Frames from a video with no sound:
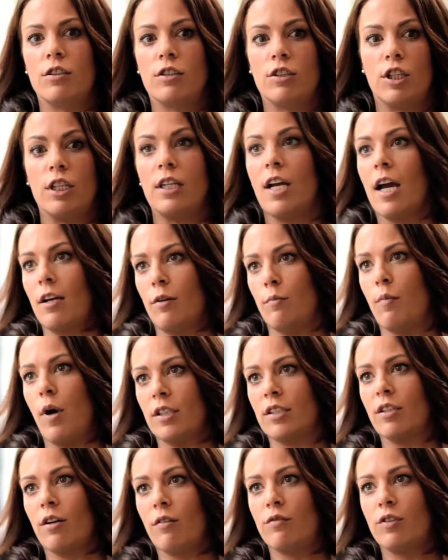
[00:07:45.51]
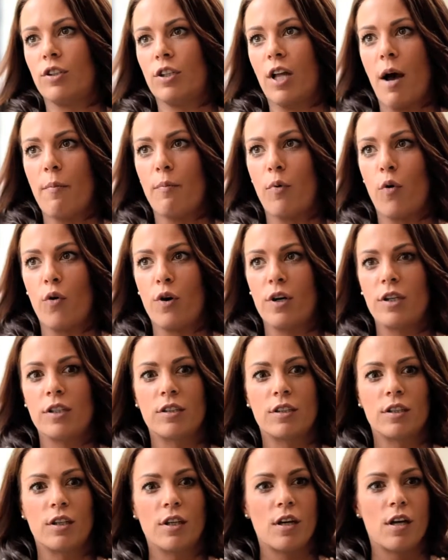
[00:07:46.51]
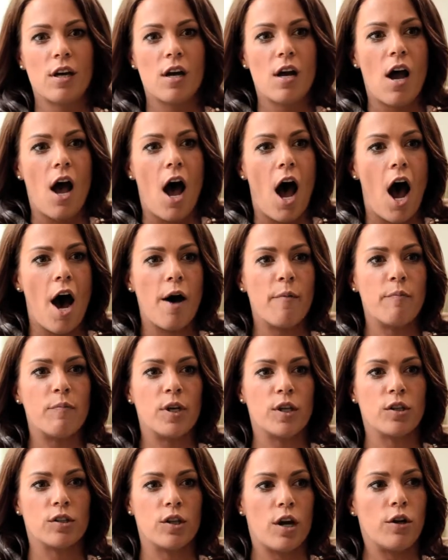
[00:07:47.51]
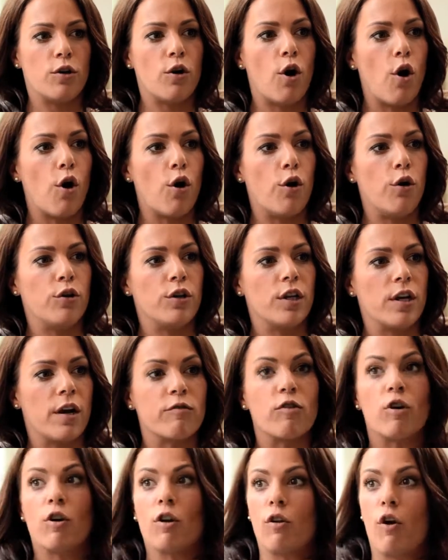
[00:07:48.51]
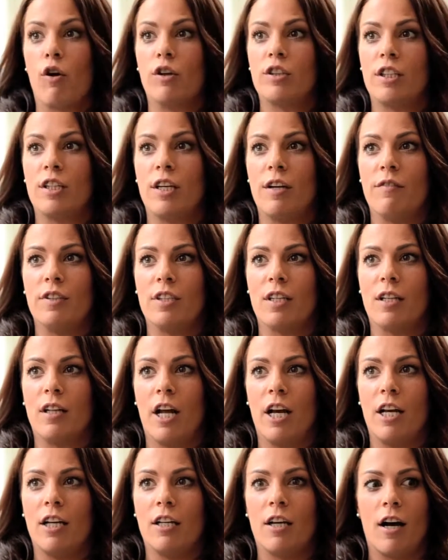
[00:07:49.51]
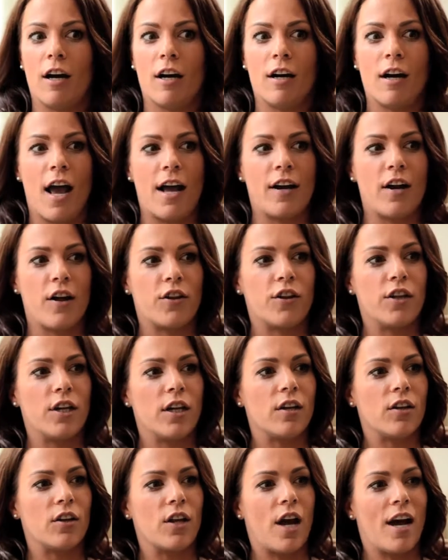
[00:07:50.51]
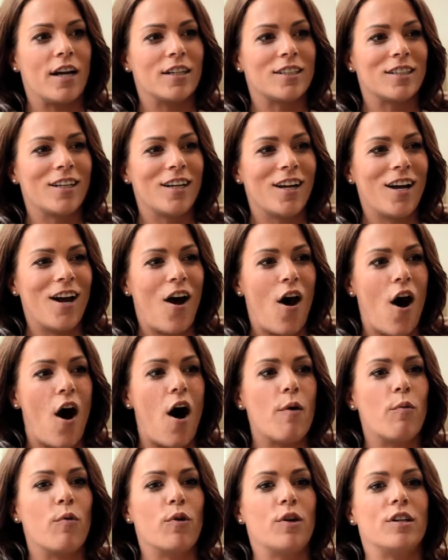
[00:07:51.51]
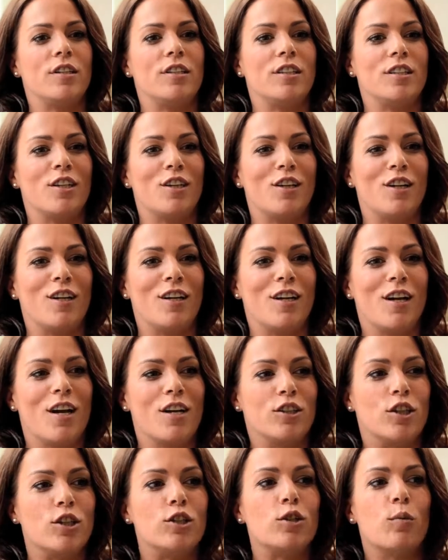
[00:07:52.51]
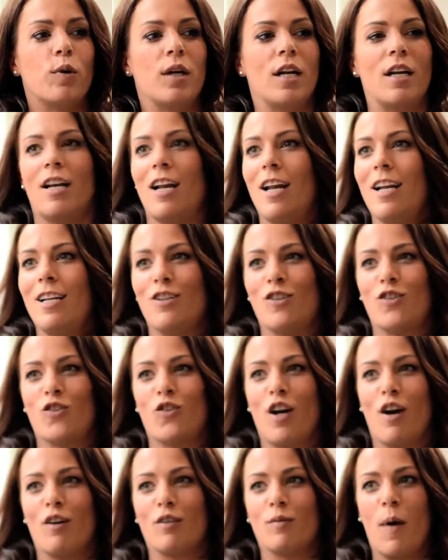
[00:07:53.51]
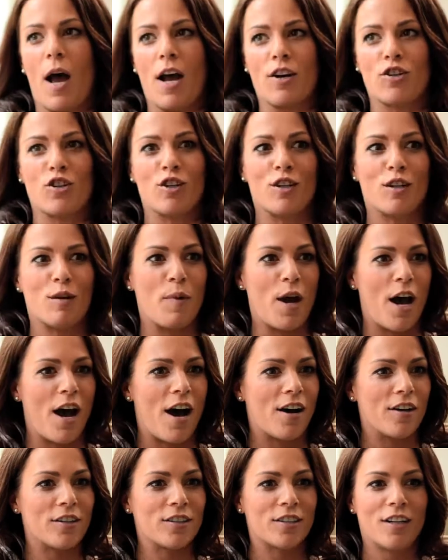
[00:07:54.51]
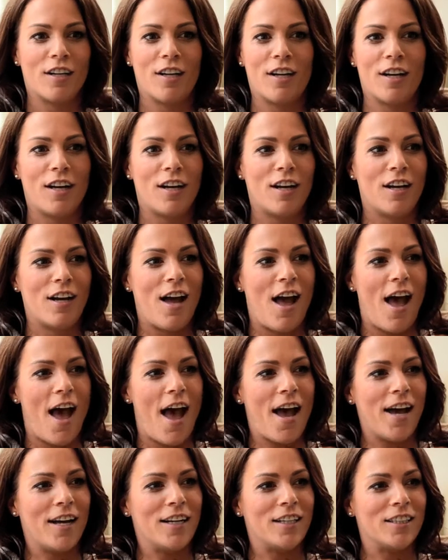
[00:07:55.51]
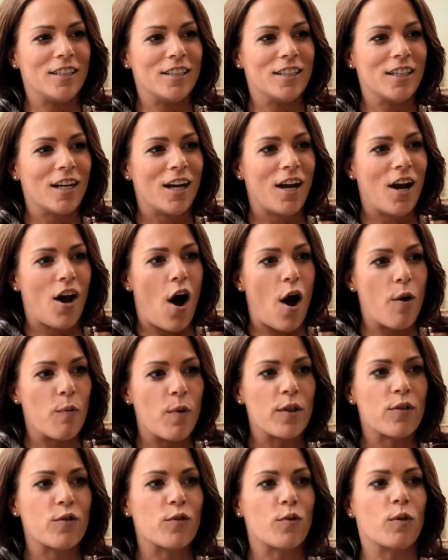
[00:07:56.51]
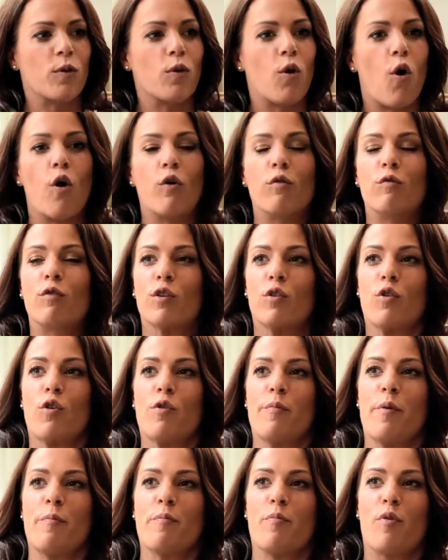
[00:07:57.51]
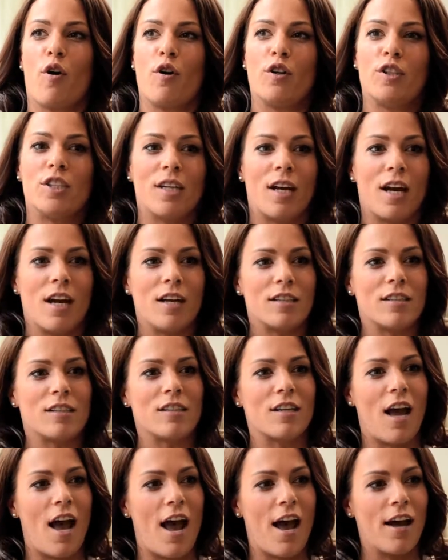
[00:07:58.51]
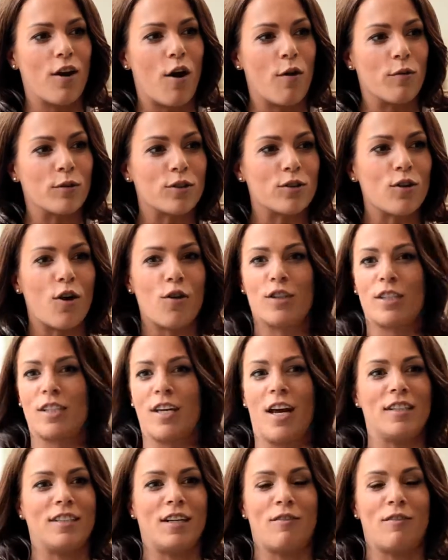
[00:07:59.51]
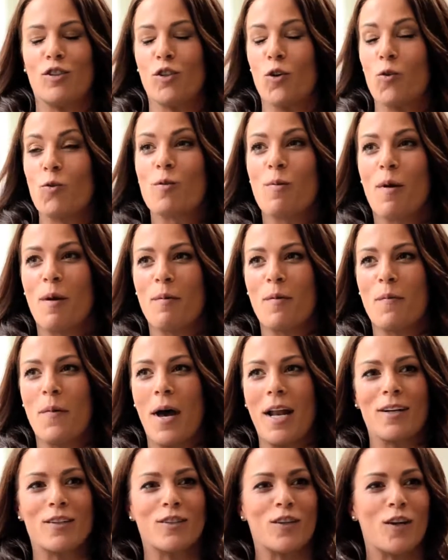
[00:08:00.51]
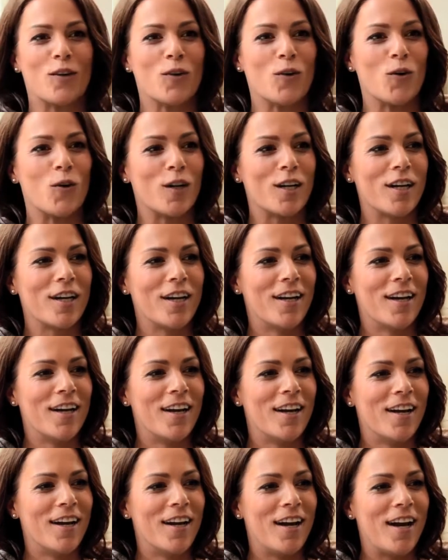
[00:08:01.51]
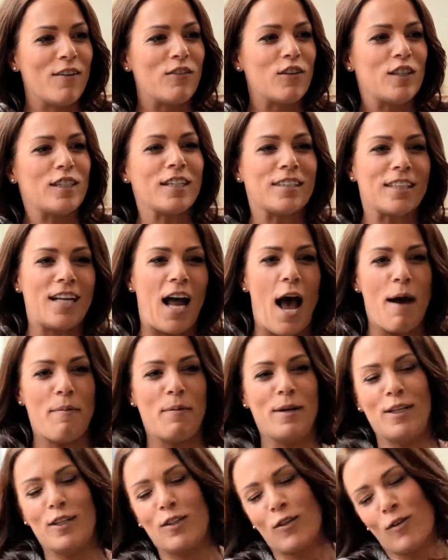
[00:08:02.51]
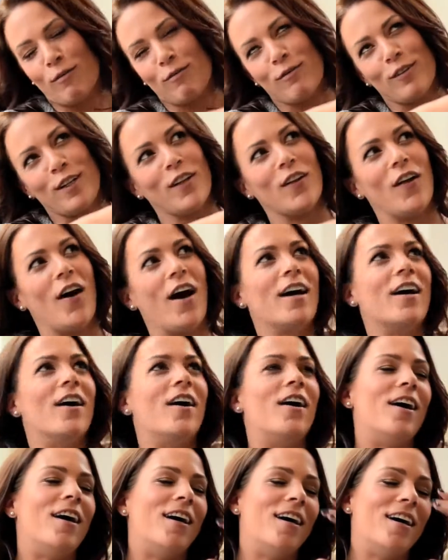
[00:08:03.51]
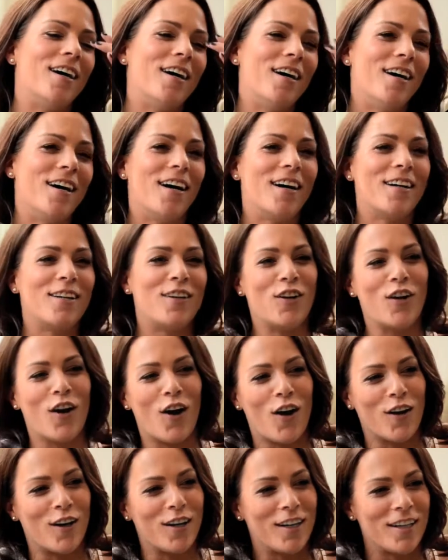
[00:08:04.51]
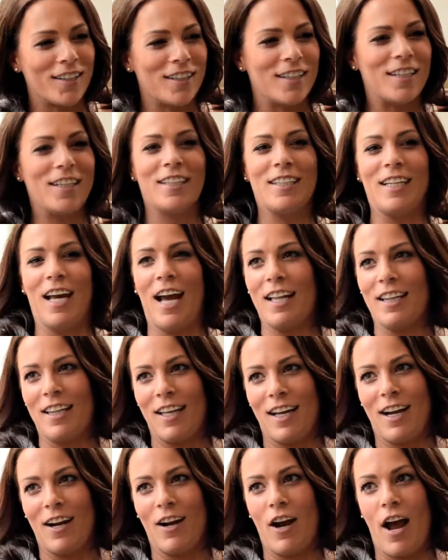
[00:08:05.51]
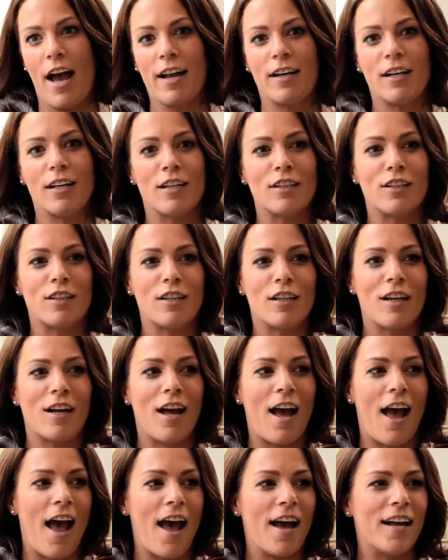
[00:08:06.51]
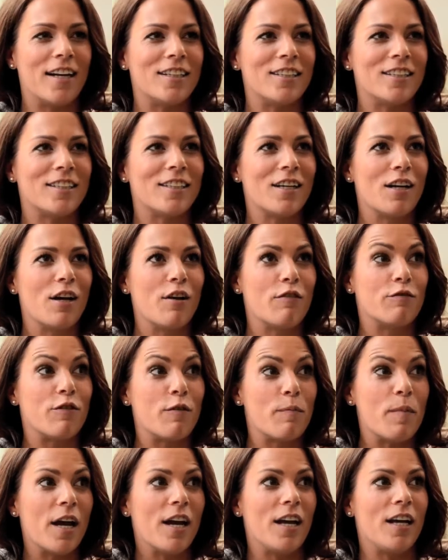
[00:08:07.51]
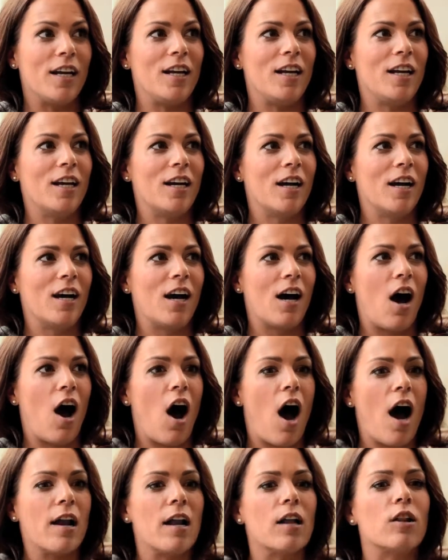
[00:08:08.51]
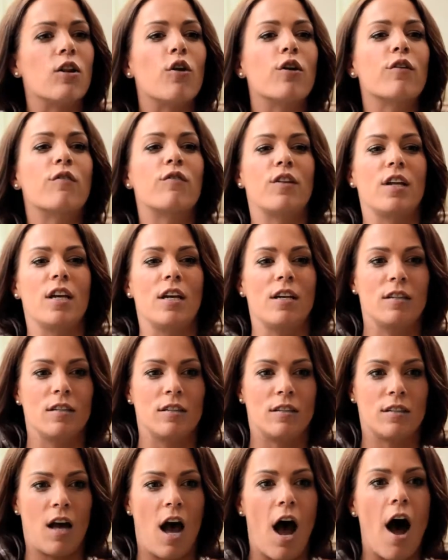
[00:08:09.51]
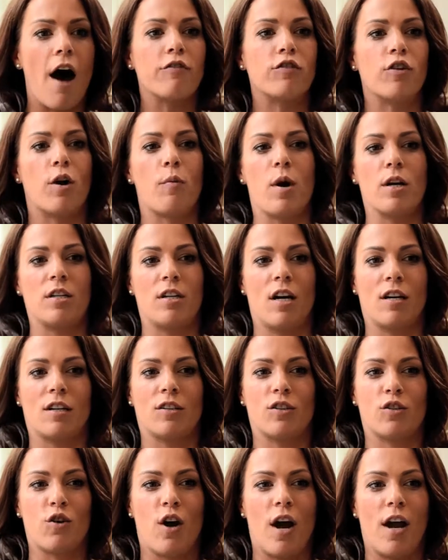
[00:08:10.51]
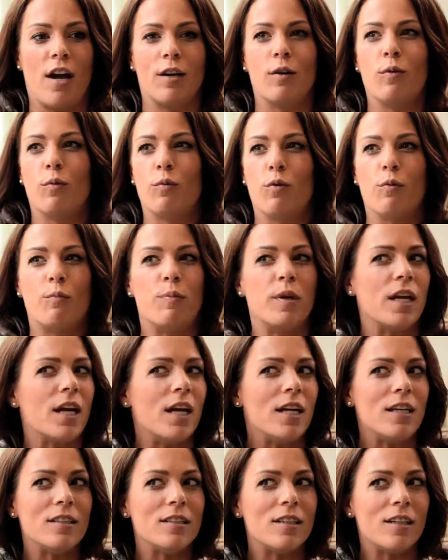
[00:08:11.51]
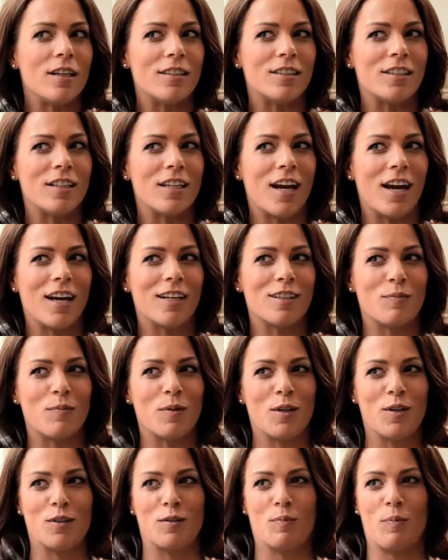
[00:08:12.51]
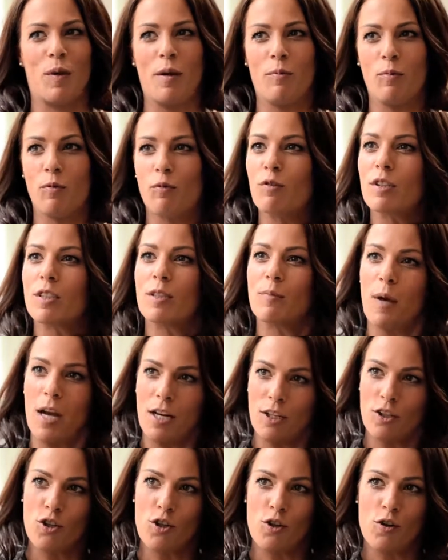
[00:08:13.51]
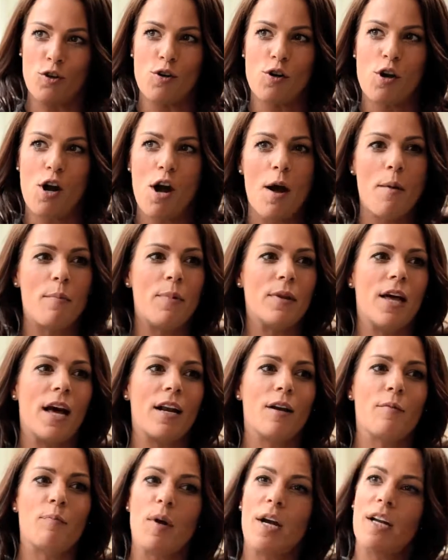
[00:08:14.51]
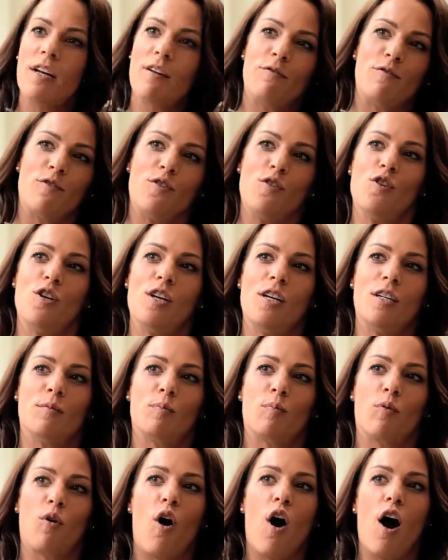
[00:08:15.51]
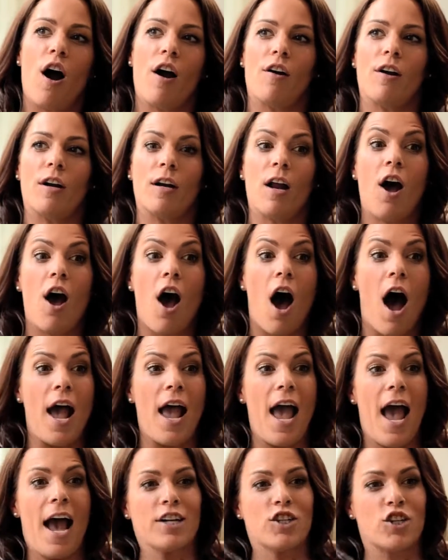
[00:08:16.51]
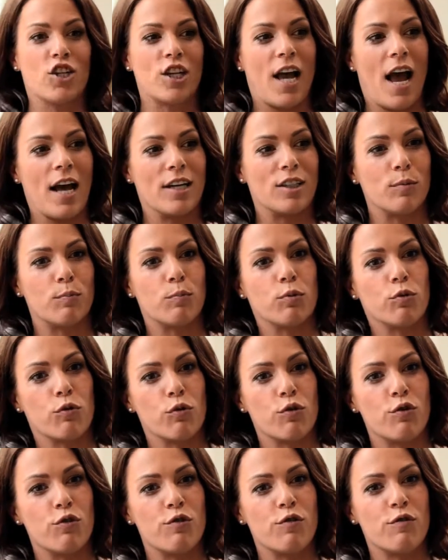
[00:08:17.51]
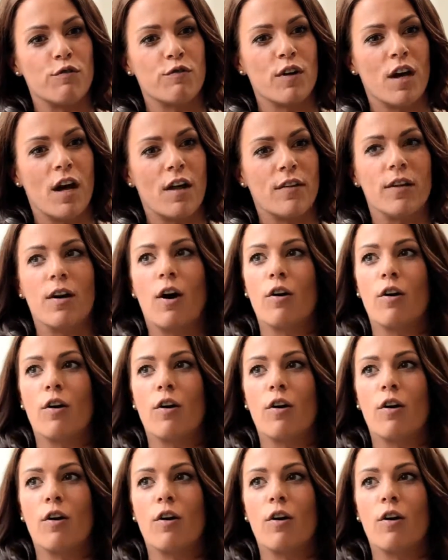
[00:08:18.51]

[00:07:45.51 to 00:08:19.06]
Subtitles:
to get myself to that point because I know that I've got a lot to give as a leader and I think that I wanted to do it in an industry I was passionate about. And I went through a long recruitment process and I was so scared talk to people about it because I thought, if this doesn't happen, you sort of feel like, oh, you know, you didn't get there. And for me, a lot of things after I won Young Australian were a bit easier to get because people respect you. But that had been a few years prior and I actually had to prove that